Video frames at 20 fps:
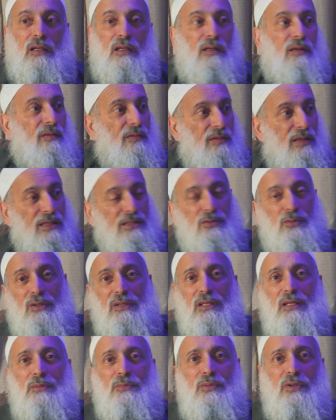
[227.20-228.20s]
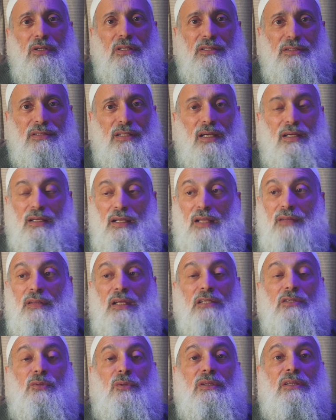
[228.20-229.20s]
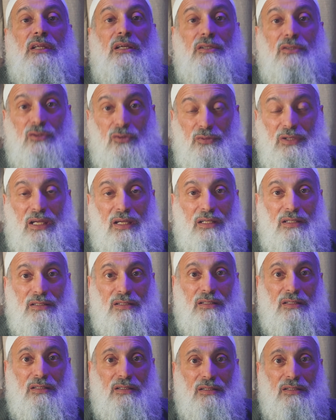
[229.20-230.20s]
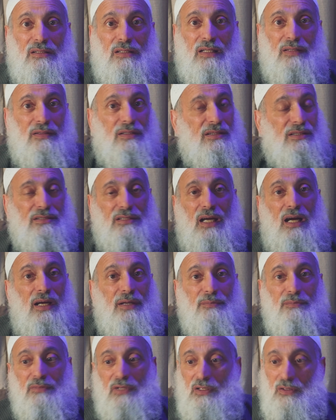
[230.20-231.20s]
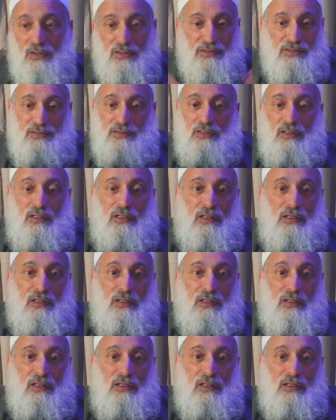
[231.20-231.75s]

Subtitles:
That's what their book is saying, and that's what they're doing at this time, because